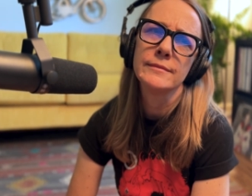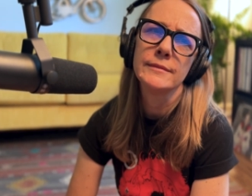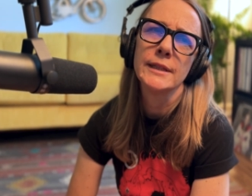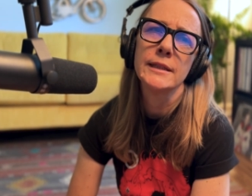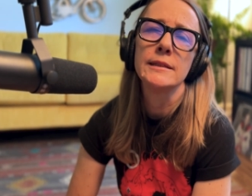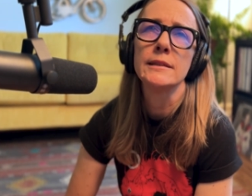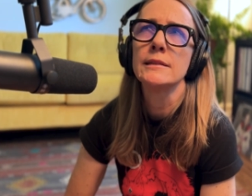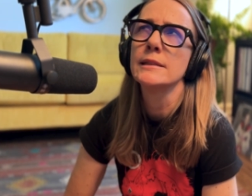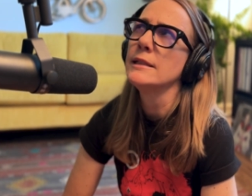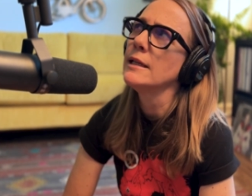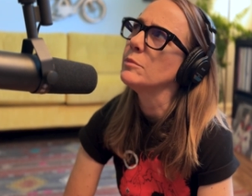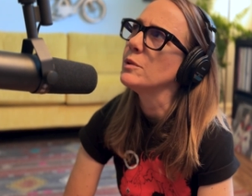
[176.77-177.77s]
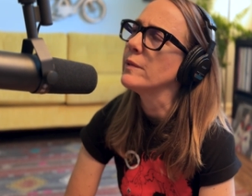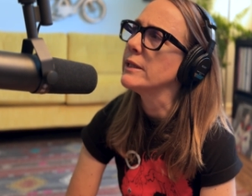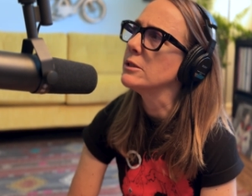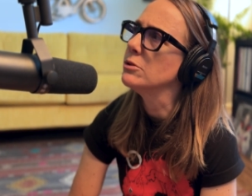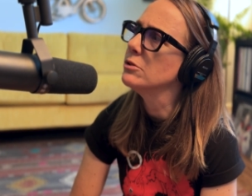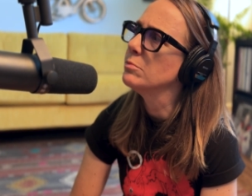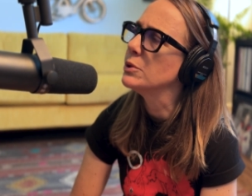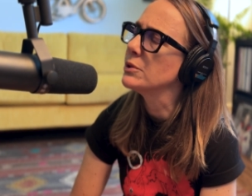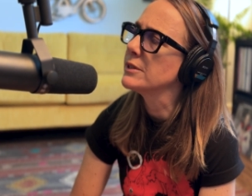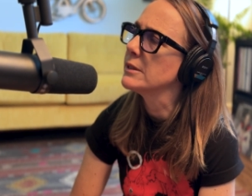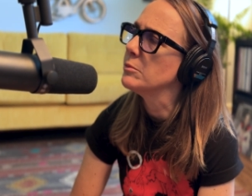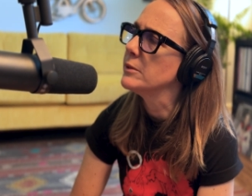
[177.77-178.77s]
There's a CWA cookbook
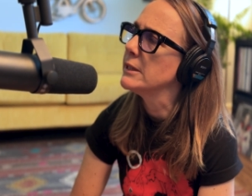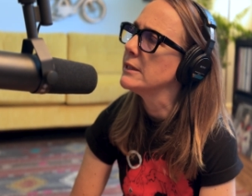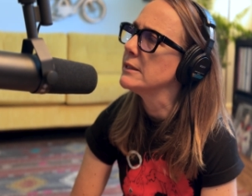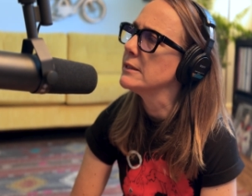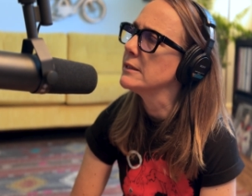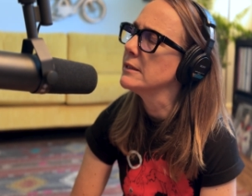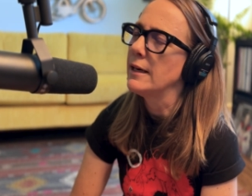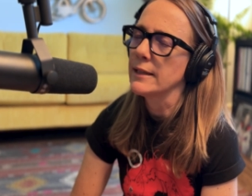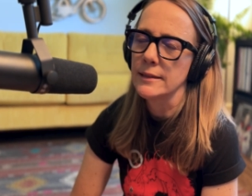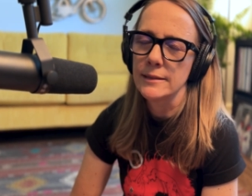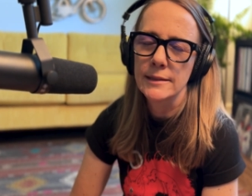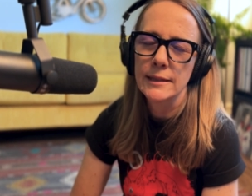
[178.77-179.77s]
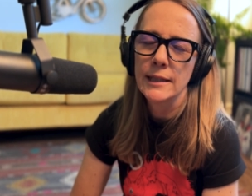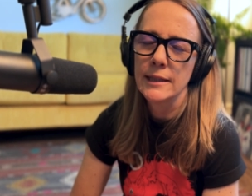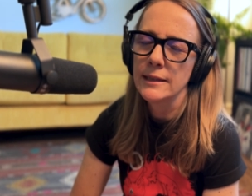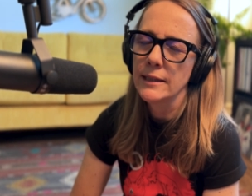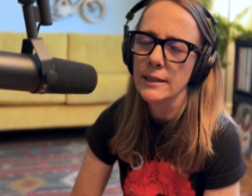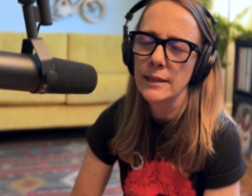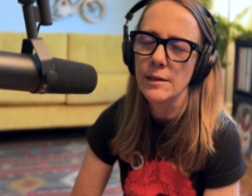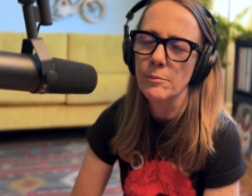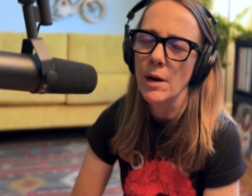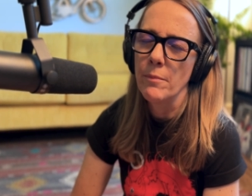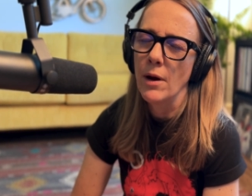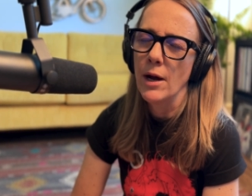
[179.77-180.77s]
somewhere that I can see clearly in
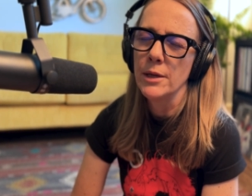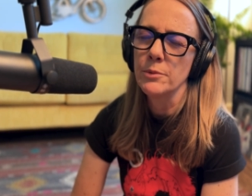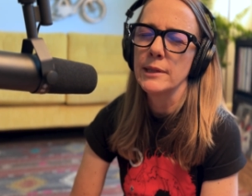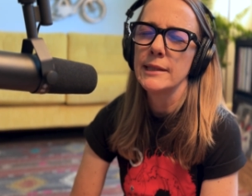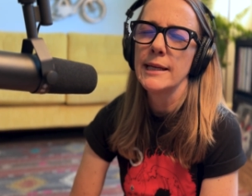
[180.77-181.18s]
my mind with